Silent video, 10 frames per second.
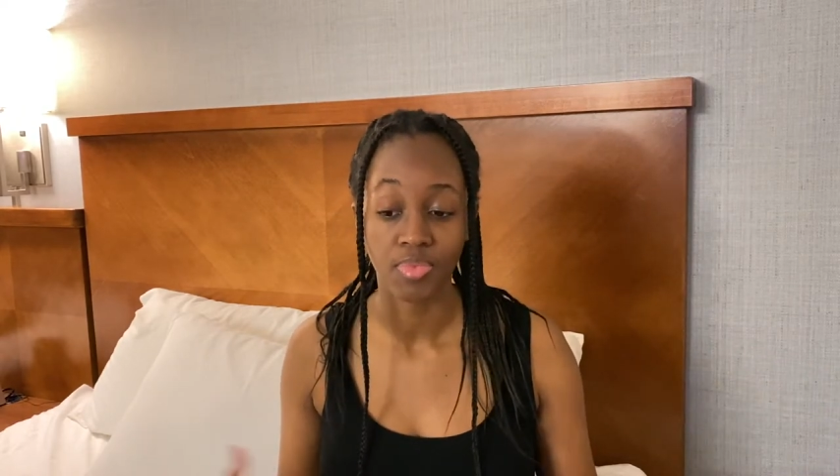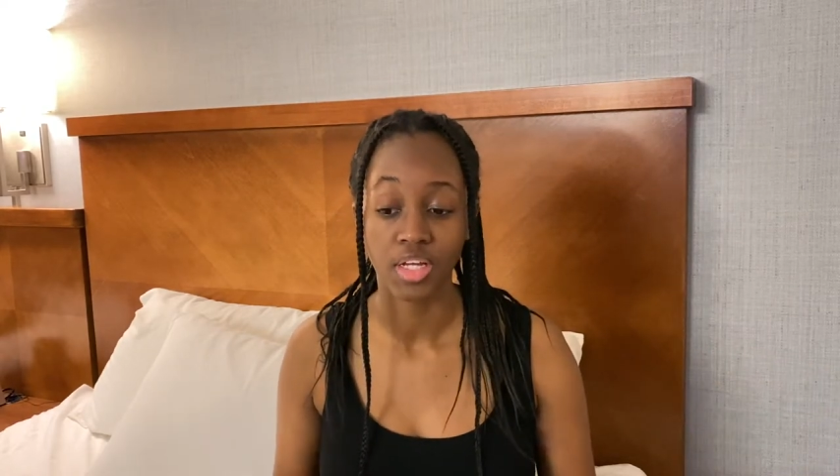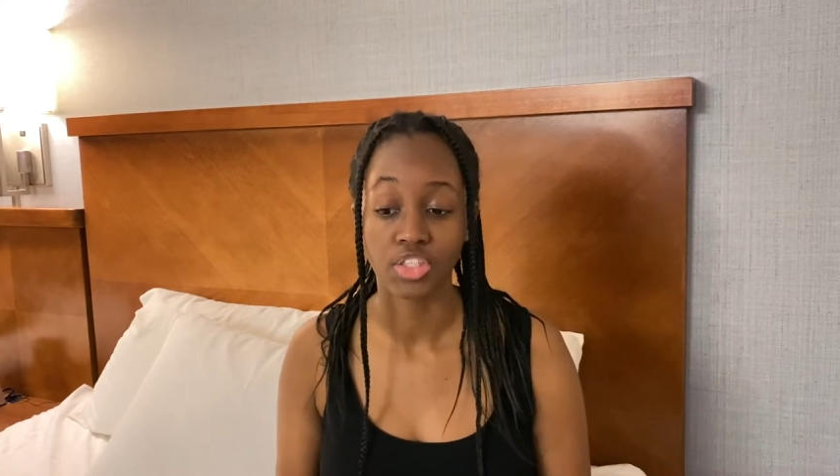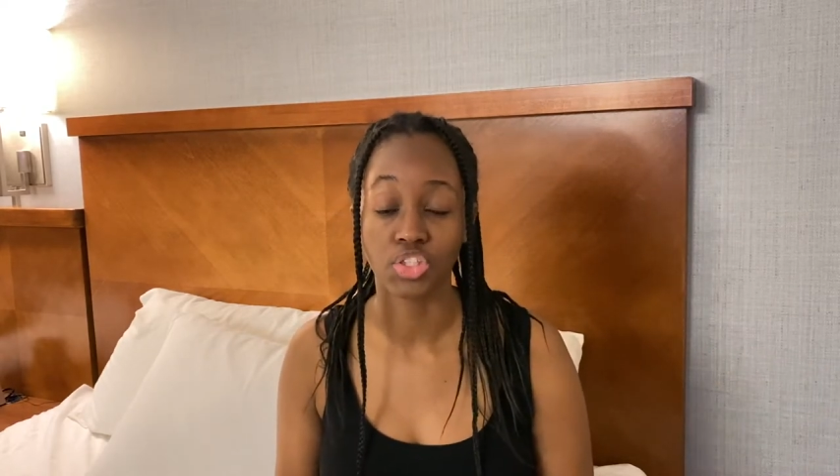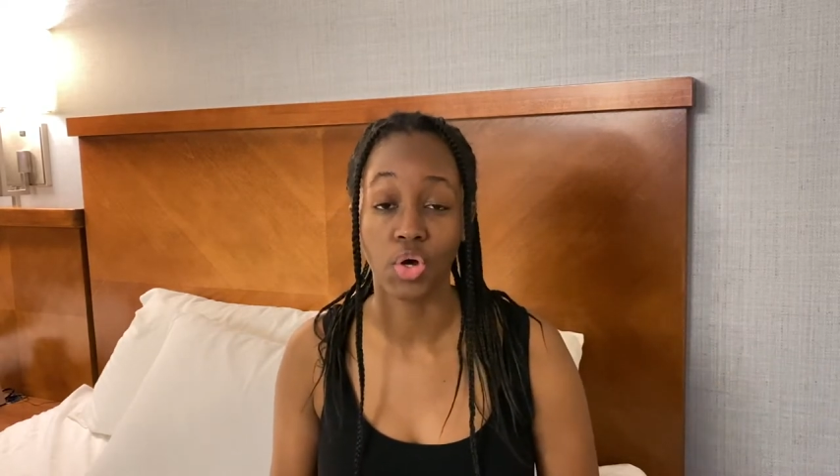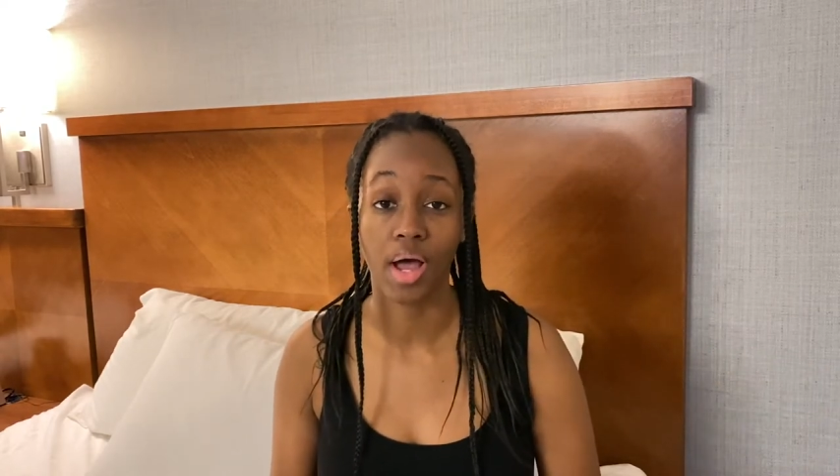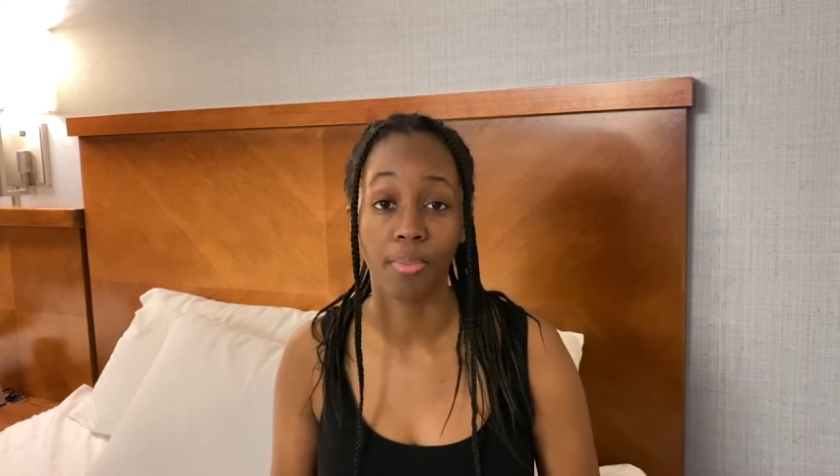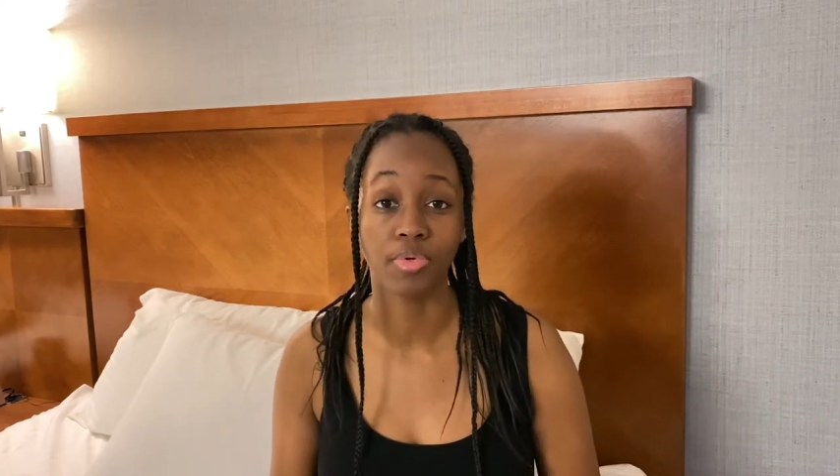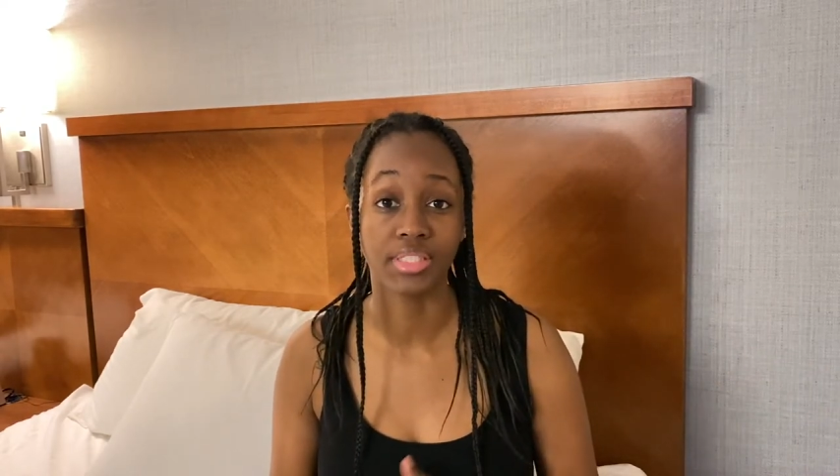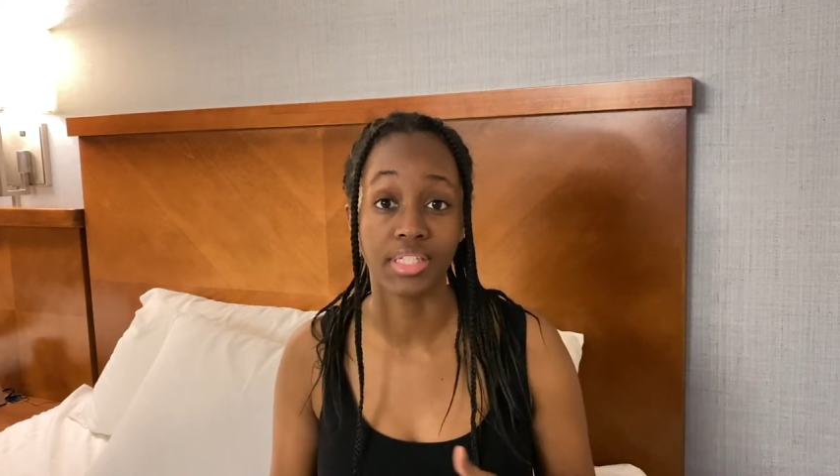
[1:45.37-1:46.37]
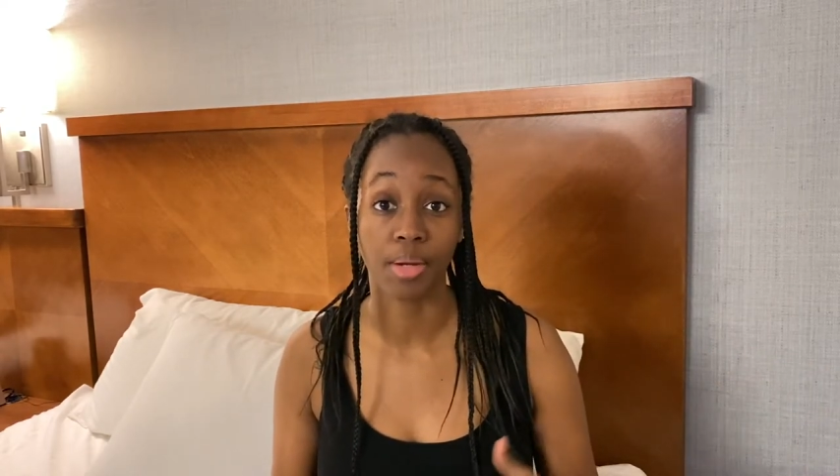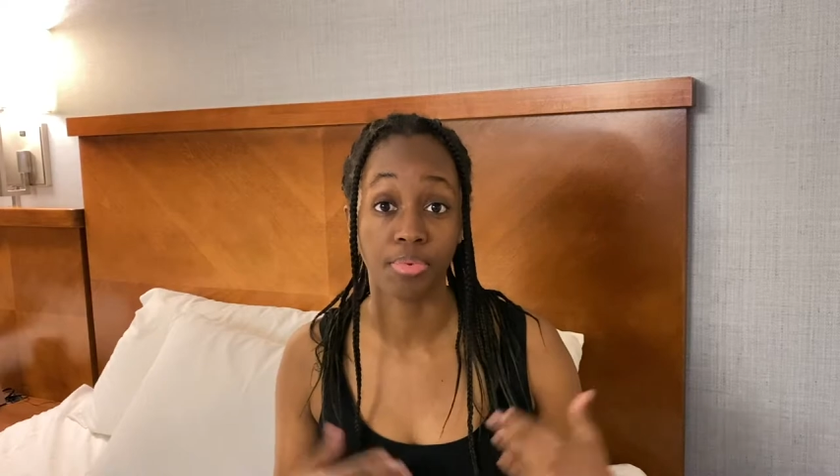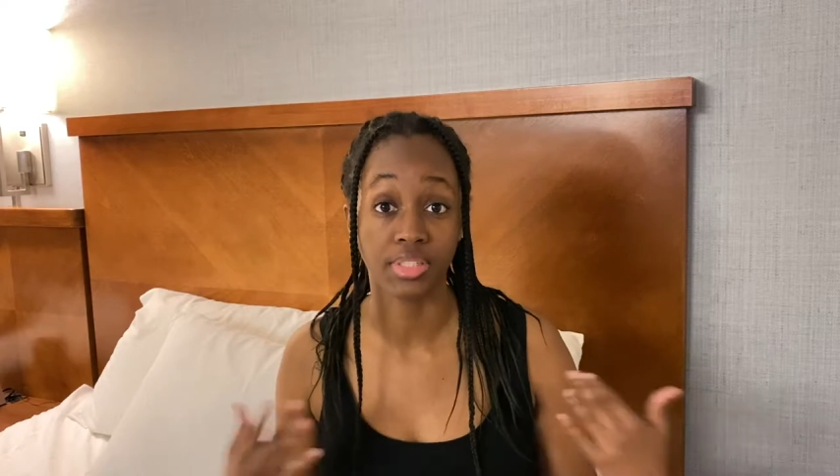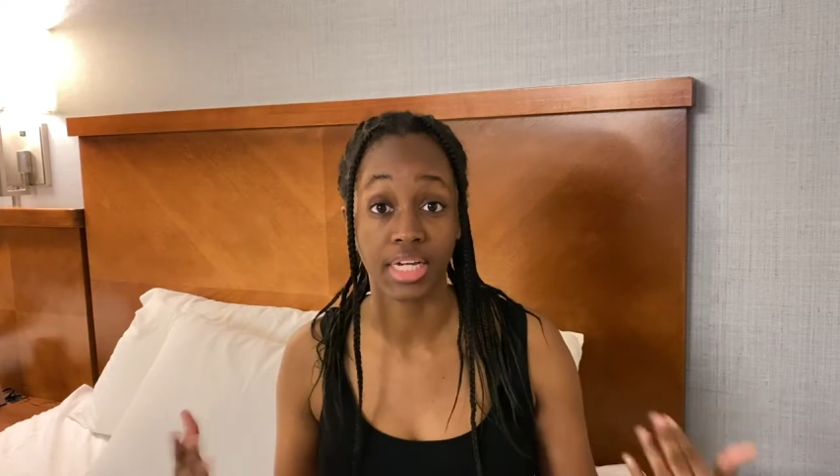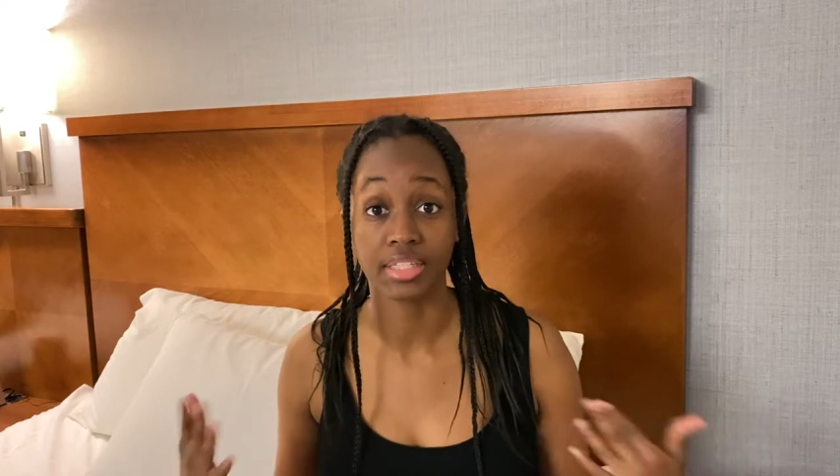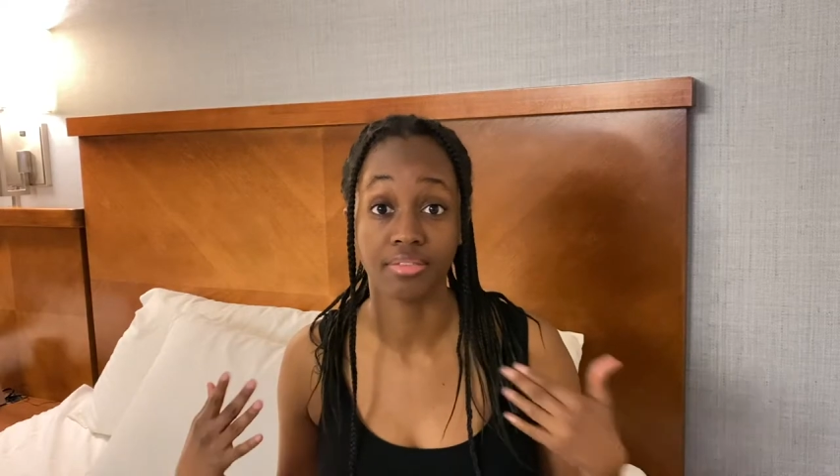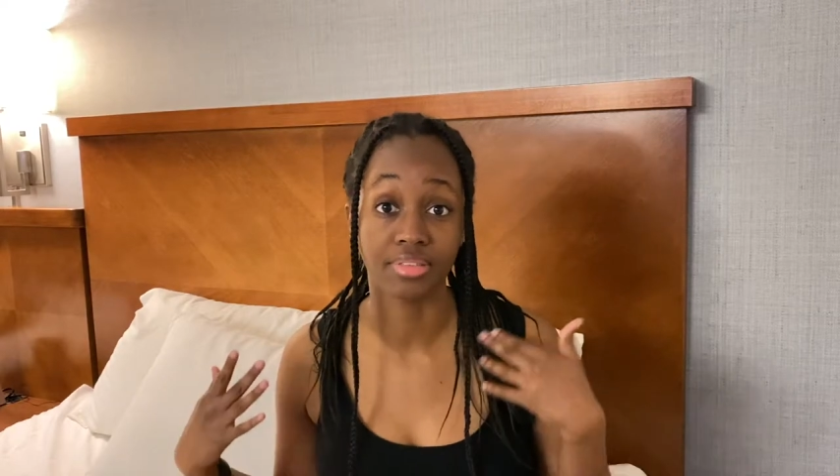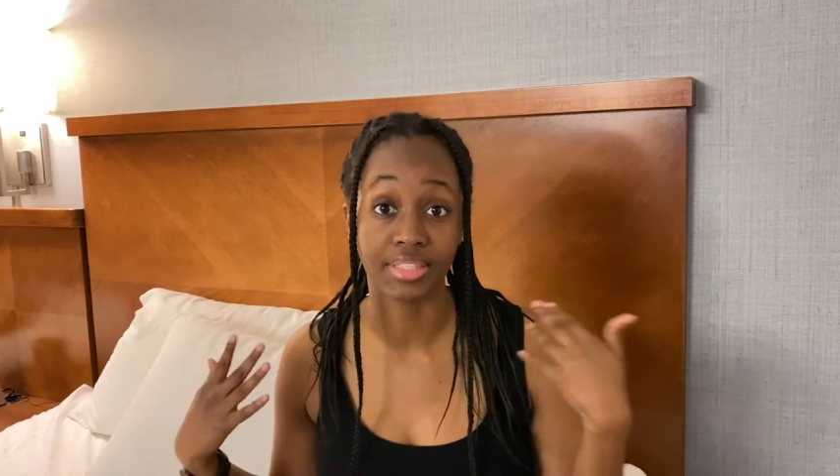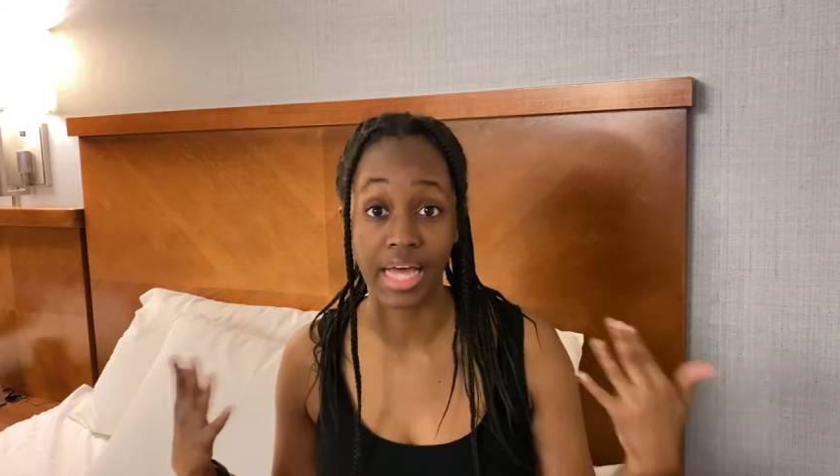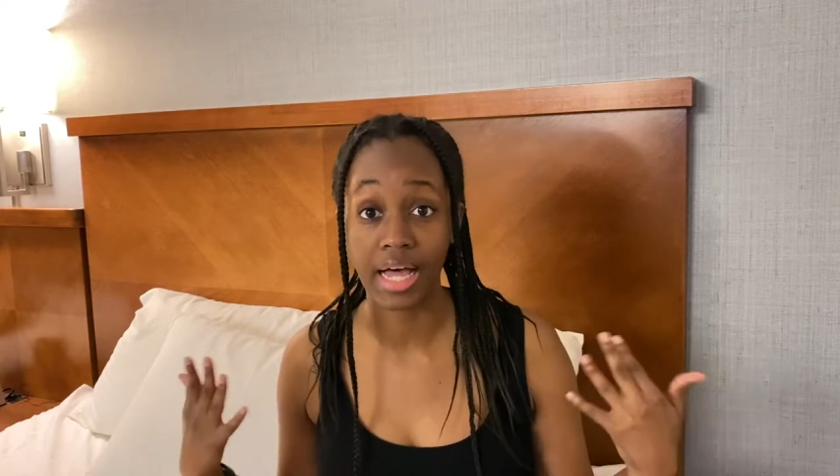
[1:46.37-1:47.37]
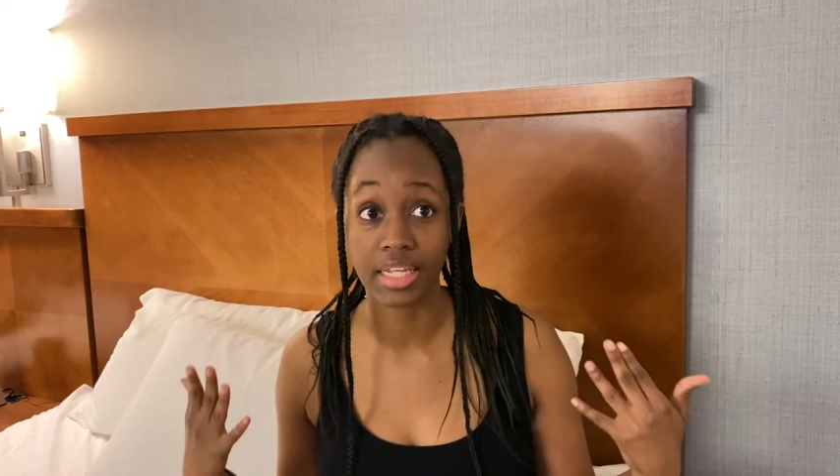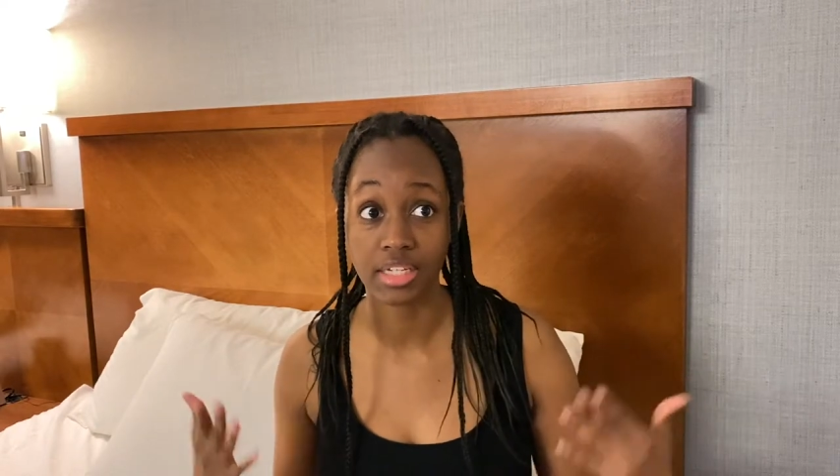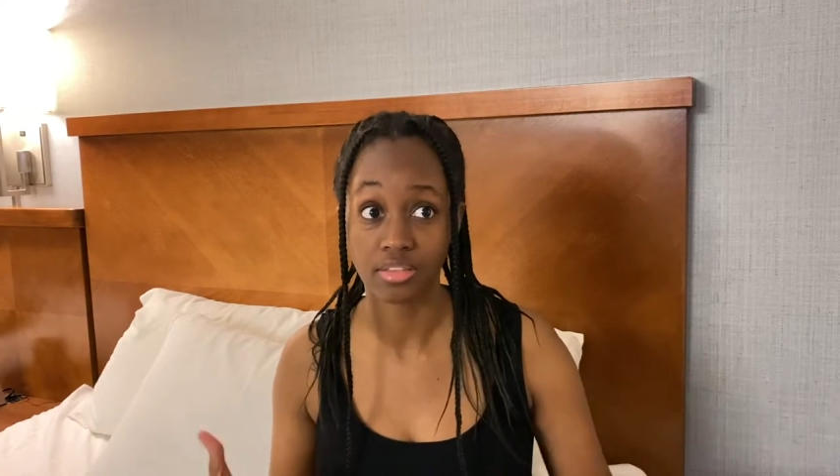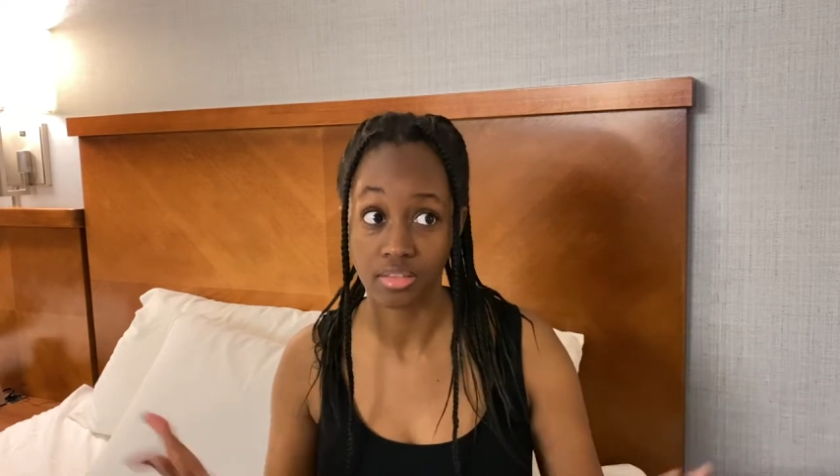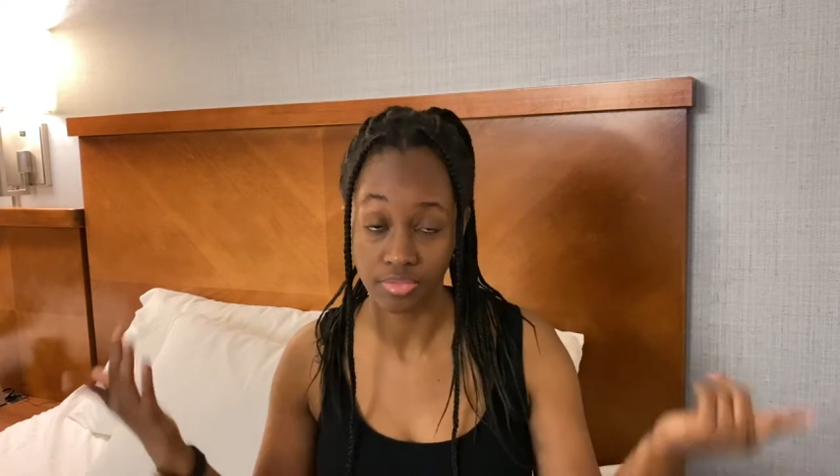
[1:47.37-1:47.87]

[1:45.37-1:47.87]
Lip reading: So I would say a protective styling,